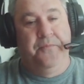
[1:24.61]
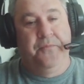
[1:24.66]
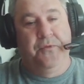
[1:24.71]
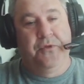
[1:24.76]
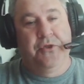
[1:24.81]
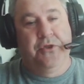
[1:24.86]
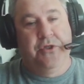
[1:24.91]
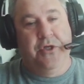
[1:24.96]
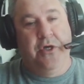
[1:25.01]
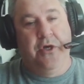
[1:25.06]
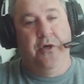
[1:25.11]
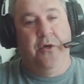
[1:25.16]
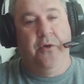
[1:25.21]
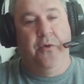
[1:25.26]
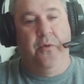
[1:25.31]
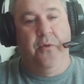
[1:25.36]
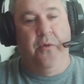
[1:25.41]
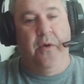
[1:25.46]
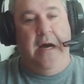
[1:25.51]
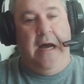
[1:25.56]

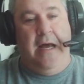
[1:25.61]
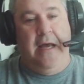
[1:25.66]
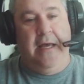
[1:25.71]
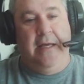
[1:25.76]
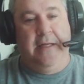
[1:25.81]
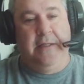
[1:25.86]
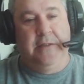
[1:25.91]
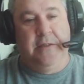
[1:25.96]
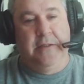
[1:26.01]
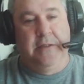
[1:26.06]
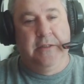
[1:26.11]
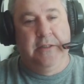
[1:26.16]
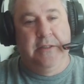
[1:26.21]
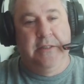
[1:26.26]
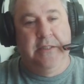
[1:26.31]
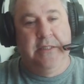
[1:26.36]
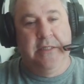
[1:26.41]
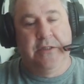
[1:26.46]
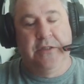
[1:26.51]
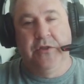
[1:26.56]
So I
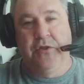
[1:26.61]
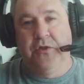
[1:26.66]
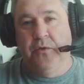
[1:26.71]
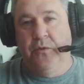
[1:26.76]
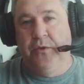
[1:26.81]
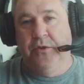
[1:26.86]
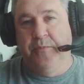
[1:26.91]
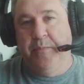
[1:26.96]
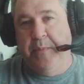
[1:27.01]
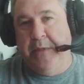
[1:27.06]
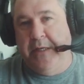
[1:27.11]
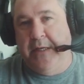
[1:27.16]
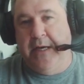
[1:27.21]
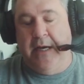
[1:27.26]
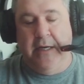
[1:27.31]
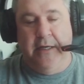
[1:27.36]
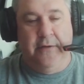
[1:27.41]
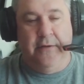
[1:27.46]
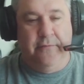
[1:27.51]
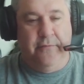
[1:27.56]
this has always been
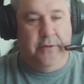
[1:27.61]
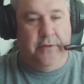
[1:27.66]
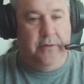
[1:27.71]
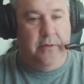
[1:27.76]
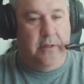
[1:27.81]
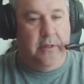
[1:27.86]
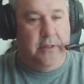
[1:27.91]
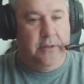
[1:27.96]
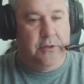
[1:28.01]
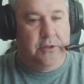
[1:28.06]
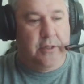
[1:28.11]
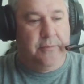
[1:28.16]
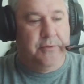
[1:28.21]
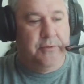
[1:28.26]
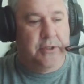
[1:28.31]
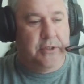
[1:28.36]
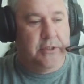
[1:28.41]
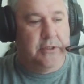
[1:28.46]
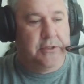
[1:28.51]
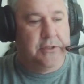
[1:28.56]
kind of a
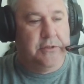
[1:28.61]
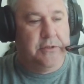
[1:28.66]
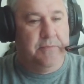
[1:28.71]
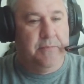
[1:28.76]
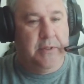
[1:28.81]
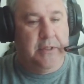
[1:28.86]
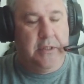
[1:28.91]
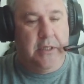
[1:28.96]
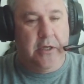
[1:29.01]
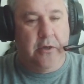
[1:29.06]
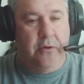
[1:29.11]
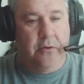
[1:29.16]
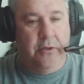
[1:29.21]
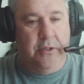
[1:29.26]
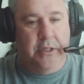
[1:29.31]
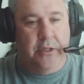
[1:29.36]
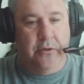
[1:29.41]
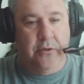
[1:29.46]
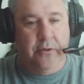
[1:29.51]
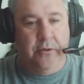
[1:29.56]
subject that's been near and
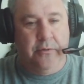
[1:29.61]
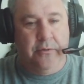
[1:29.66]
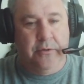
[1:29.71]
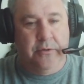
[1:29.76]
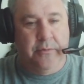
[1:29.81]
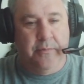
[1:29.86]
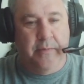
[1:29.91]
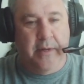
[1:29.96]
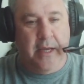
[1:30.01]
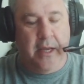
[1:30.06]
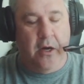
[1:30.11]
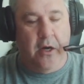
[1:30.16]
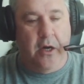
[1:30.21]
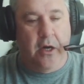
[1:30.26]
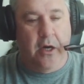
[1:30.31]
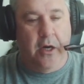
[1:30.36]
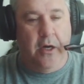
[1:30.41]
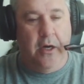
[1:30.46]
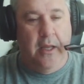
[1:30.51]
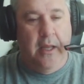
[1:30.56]
dear to my
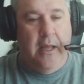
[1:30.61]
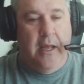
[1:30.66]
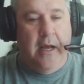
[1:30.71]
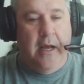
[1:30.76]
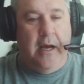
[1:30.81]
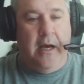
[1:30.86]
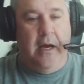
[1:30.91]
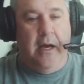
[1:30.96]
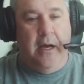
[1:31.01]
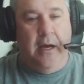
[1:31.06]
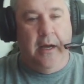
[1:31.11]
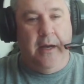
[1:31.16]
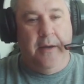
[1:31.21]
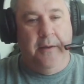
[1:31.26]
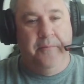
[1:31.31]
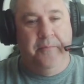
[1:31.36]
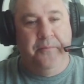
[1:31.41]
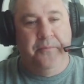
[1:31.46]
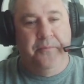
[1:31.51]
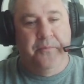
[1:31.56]
heart.
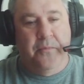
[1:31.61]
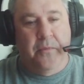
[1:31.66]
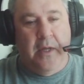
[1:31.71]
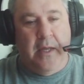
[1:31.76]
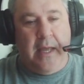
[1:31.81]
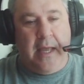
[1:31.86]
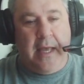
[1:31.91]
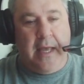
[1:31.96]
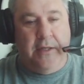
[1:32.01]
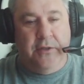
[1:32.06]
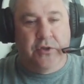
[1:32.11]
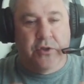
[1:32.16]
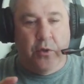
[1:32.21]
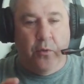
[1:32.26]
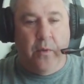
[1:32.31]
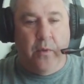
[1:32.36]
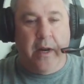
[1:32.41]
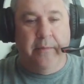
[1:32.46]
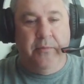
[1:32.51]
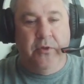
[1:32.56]
Um, and so
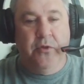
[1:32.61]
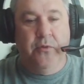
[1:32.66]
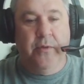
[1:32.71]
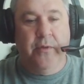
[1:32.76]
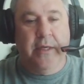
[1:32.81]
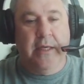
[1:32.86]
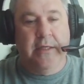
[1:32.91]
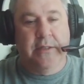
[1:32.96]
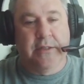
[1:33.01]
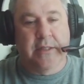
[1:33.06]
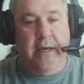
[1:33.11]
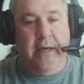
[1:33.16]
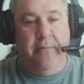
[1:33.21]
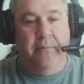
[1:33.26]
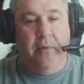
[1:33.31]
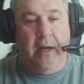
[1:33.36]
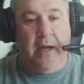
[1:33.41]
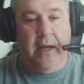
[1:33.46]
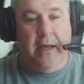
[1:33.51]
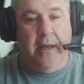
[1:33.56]
what I'm doing is I
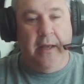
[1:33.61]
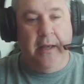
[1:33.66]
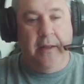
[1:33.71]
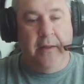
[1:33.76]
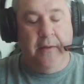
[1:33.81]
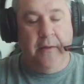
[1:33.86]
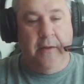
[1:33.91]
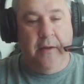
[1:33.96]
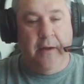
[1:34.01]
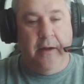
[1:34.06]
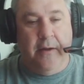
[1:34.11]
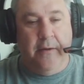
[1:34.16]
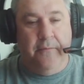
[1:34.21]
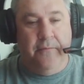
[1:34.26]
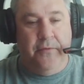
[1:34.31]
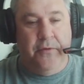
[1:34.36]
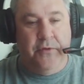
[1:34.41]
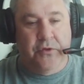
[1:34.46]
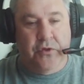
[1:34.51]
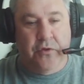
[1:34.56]

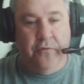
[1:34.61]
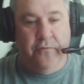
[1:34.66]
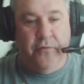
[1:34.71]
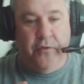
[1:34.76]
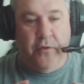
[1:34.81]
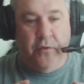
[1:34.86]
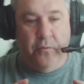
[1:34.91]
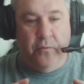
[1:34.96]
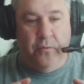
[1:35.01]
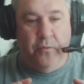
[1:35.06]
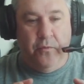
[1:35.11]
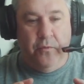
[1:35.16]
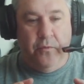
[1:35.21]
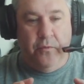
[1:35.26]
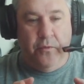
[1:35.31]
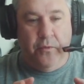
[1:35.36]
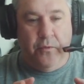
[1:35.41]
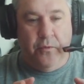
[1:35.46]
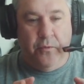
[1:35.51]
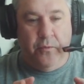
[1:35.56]
the sort of
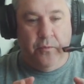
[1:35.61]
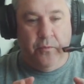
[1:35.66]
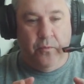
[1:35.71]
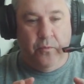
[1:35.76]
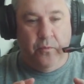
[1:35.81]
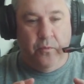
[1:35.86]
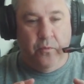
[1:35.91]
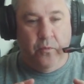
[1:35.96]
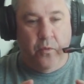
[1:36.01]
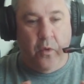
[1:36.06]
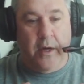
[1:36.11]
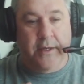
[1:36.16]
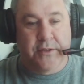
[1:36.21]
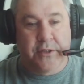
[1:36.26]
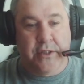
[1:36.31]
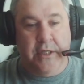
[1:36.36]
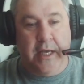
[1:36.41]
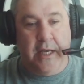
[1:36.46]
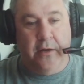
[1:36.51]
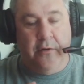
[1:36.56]
the raw
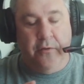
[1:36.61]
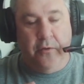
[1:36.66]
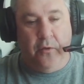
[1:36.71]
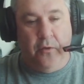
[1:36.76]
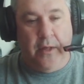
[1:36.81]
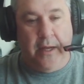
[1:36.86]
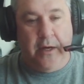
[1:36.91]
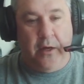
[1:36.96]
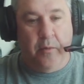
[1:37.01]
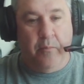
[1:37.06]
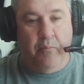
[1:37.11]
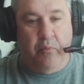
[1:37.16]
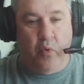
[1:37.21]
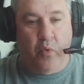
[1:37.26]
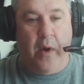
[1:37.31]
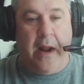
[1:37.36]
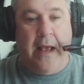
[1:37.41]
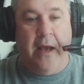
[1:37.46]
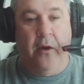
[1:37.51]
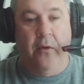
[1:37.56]
sienna, the lighter
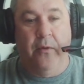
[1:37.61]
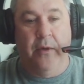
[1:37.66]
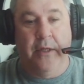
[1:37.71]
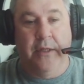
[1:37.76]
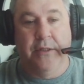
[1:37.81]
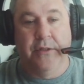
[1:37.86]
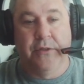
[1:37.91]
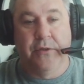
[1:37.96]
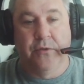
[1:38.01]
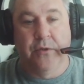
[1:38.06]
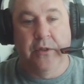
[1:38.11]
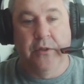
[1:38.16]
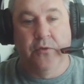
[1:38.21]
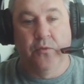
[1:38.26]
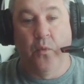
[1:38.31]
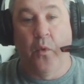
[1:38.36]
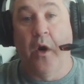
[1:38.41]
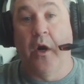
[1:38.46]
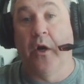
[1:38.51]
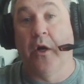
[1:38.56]
brown is
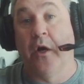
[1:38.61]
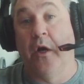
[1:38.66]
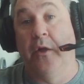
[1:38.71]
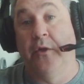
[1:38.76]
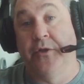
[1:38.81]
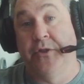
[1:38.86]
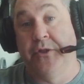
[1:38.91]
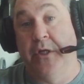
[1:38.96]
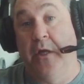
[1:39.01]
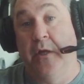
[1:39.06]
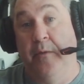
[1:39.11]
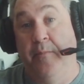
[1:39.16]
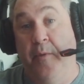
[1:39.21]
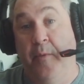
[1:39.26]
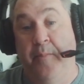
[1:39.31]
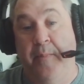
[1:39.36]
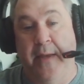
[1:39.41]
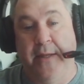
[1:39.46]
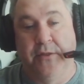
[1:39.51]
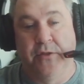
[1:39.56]
watercolor soluble
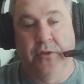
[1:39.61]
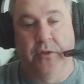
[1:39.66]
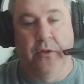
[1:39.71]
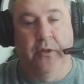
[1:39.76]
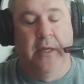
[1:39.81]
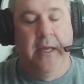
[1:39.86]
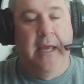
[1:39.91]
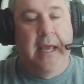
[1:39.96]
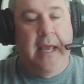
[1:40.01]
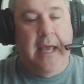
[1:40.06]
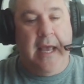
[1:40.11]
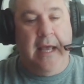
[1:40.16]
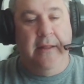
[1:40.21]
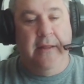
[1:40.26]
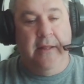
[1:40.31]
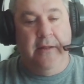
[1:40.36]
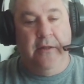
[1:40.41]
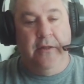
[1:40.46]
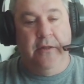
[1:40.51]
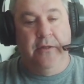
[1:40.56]
pencil, and
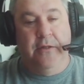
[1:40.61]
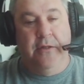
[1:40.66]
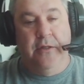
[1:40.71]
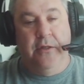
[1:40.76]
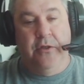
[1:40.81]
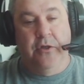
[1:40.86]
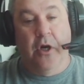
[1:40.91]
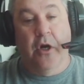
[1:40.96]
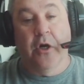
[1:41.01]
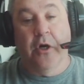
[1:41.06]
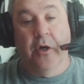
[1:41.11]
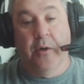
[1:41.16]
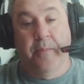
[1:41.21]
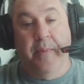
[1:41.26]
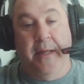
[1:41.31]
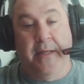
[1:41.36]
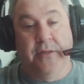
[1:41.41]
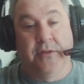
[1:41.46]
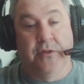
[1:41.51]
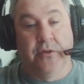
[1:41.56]
then the darker
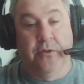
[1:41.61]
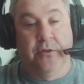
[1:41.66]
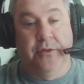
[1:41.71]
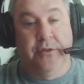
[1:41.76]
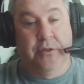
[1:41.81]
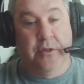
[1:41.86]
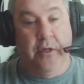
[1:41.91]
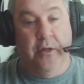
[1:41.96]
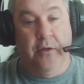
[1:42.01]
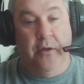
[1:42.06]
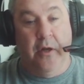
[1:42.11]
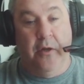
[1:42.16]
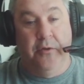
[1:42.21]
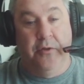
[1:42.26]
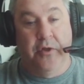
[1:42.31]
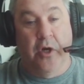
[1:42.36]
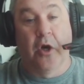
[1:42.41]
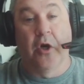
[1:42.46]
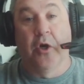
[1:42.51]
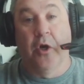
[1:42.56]
pencil is a
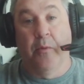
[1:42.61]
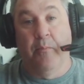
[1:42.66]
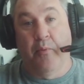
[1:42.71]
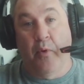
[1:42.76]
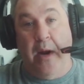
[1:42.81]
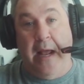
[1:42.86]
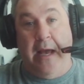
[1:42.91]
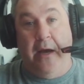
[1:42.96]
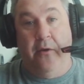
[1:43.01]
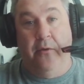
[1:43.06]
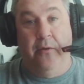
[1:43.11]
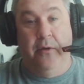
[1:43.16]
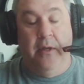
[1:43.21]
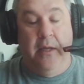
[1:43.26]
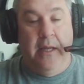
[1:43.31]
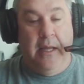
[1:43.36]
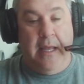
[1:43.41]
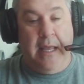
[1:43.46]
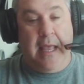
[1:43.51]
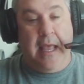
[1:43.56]
darker brown,
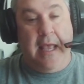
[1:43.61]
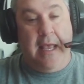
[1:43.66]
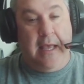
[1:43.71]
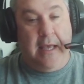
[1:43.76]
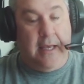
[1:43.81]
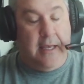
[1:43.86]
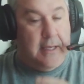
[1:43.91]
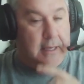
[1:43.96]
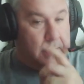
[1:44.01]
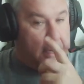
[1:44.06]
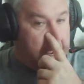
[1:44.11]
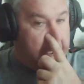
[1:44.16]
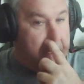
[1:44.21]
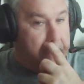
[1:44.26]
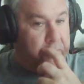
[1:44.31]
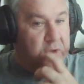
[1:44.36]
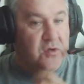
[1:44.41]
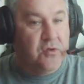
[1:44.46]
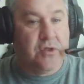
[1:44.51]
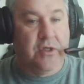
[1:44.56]
and
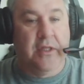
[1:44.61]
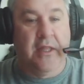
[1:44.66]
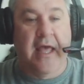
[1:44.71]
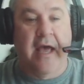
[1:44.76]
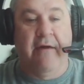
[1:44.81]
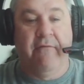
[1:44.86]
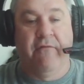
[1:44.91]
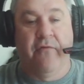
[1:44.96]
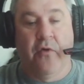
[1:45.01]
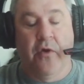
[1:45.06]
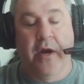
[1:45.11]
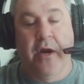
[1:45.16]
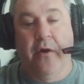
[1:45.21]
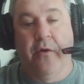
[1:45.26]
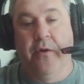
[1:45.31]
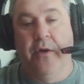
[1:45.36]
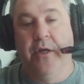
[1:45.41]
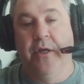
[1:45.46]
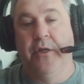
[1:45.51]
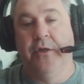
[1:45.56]
I'm using that for
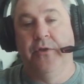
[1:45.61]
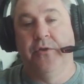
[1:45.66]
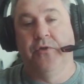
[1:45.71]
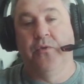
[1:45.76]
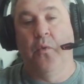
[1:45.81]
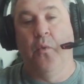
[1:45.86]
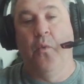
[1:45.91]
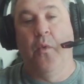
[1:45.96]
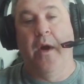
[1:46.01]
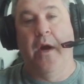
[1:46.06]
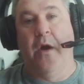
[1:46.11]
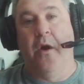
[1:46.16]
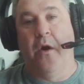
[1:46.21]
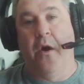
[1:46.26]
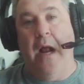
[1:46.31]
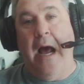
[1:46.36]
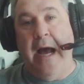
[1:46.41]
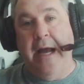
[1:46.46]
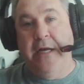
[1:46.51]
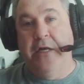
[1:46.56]
areas where
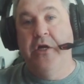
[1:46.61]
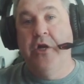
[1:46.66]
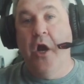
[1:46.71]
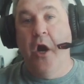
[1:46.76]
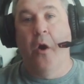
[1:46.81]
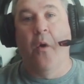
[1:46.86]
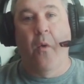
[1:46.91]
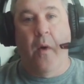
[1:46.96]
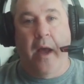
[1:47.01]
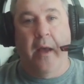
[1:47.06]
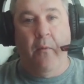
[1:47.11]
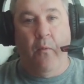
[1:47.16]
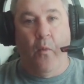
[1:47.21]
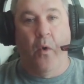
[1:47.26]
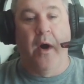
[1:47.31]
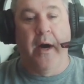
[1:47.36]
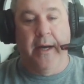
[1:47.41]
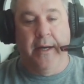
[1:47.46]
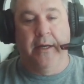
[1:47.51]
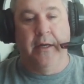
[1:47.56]
I know I
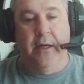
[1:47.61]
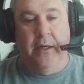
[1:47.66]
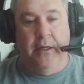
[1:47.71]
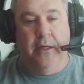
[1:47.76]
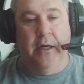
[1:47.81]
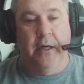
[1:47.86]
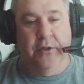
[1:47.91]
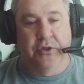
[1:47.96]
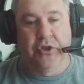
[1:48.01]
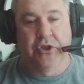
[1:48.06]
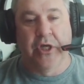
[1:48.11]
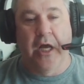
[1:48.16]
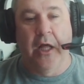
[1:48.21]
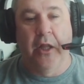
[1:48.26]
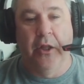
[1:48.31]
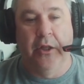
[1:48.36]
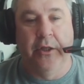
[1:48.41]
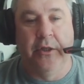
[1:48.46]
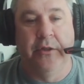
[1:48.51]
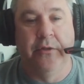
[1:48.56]
want a
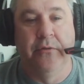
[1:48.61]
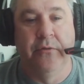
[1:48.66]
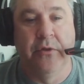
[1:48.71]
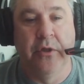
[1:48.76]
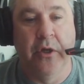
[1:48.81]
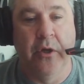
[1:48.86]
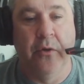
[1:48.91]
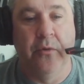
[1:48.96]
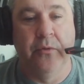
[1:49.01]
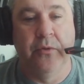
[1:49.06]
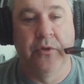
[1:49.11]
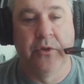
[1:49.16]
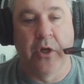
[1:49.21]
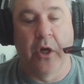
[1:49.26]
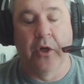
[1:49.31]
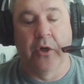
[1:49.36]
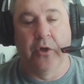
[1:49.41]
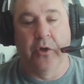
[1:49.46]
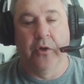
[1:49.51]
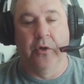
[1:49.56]
solid,
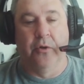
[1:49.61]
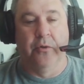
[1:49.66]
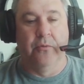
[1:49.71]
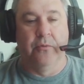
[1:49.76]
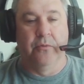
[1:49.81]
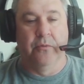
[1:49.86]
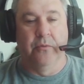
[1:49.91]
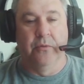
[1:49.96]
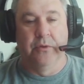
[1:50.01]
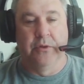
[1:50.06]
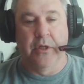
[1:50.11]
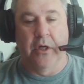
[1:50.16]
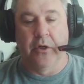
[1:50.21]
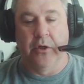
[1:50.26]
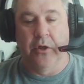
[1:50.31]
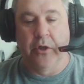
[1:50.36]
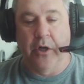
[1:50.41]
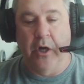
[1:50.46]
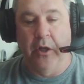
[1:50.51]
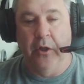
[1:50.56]
darker
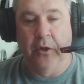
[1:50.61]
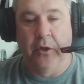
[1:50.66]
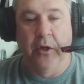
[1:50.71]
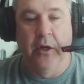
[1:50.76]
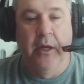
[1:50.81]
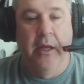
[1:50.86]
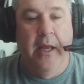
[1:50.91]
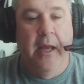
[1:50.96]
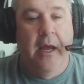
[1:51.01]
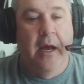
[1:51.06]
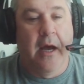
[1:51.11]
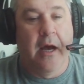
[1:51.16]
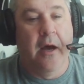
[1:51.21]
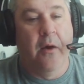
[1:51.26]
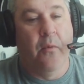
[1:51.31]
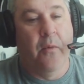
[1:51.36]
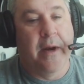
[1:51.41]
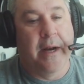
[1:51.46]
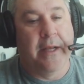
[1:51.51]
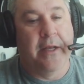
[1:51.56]
color
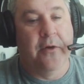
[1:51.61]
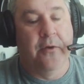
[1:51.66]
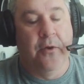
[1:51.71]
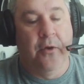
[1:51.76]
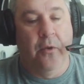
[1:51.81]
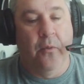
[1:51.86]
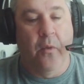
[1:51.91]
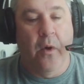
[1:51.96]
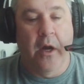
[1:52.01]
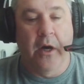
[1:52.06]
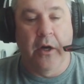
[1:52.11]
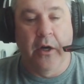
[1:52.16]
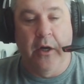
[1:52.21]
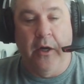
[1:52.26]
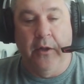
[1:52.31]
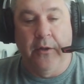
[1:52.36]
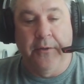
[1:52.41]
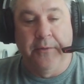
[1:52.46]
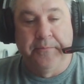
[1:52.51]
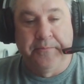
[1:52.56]
when I go to the
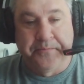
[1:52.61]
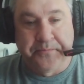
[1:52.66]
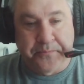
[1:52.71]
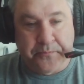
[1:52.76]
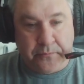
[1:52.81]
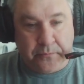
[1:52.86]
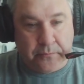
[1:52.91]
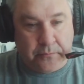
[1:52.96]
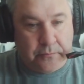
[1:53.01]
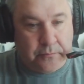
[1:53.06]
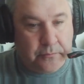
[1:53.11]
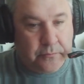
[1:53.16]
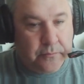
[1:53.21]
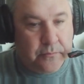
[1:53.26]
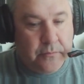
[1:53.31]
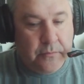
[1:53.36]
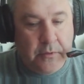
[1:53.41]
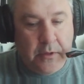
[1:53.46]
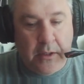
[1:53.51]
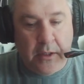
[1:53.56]
watercolor.
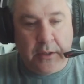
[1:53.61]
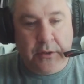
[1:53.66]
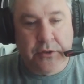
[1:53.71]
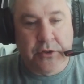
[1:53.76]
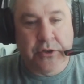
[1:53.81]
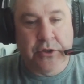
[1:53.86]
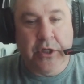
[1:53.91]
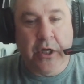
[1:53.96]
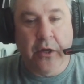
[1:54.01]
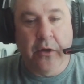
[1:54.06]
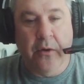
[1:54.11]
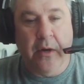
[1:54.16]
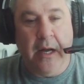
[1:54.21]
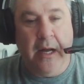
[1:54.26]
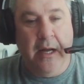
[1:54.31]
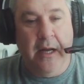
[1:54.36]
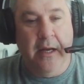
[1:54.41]
So